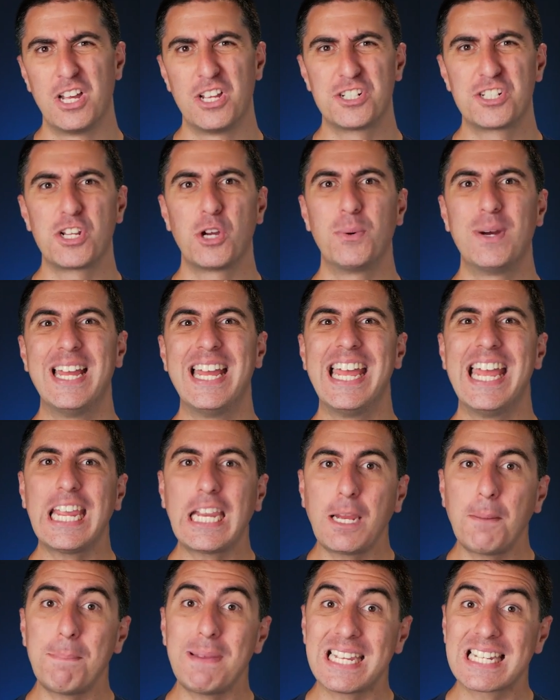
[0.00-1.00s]
So
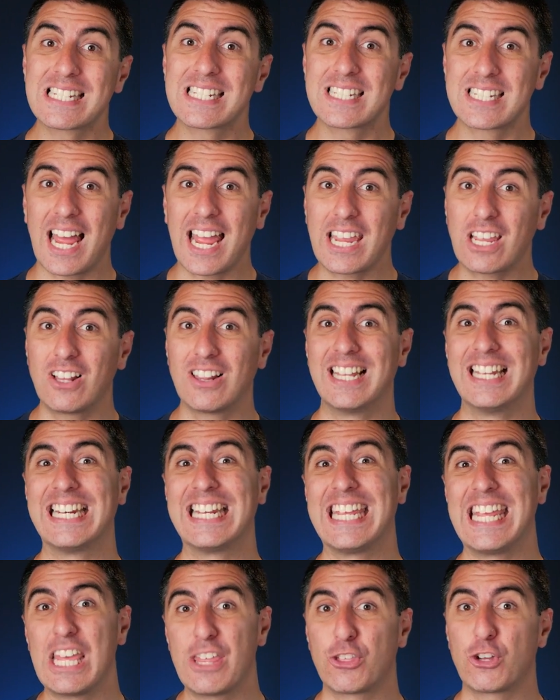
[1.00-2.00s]
it can be a cycle
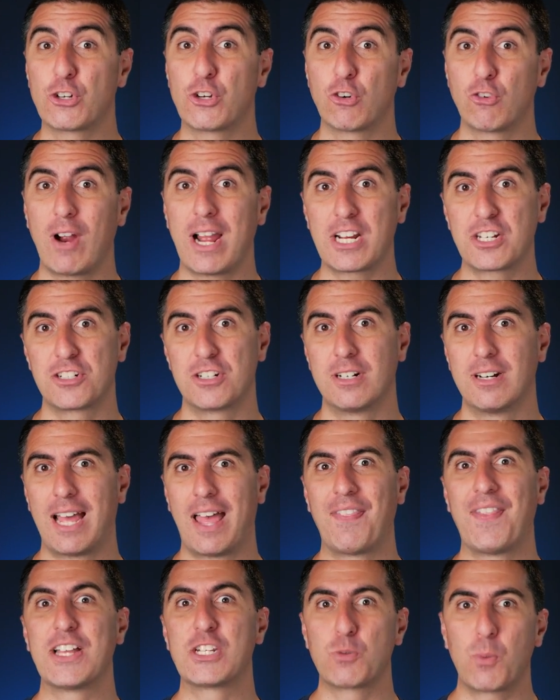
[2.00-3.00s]
in either direction,
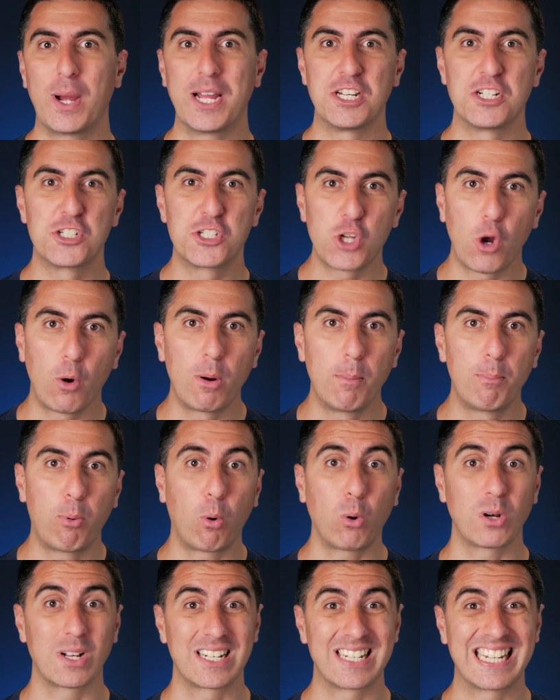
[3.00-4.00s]
and that's why it's so
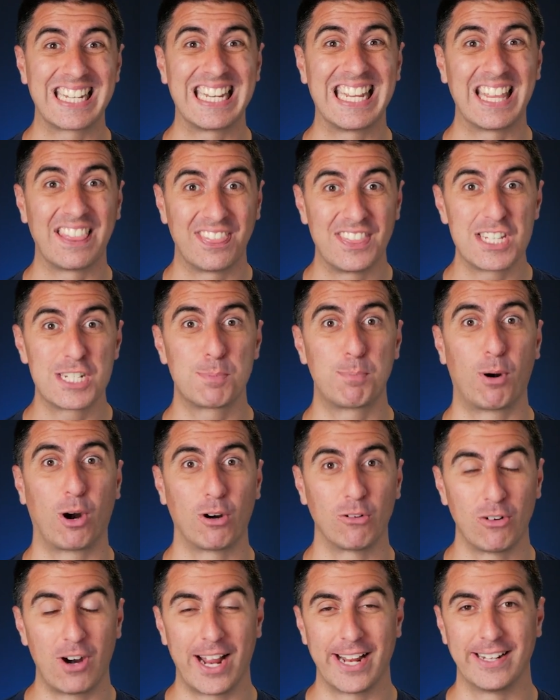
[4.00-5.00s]
important to get this
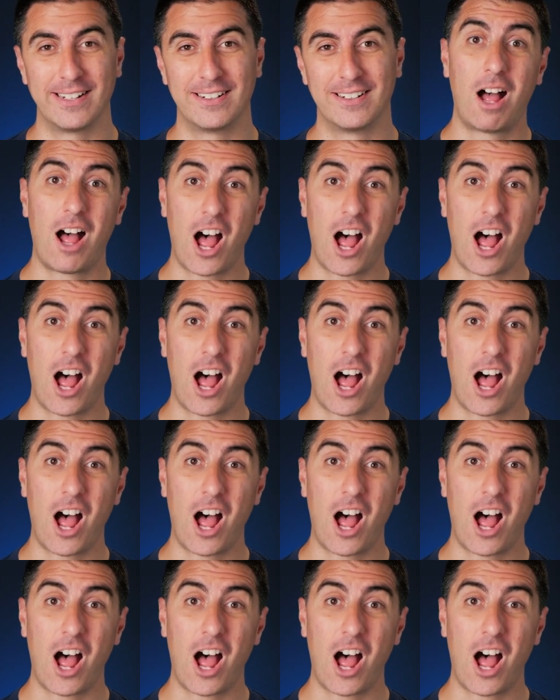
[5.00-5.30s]
part right.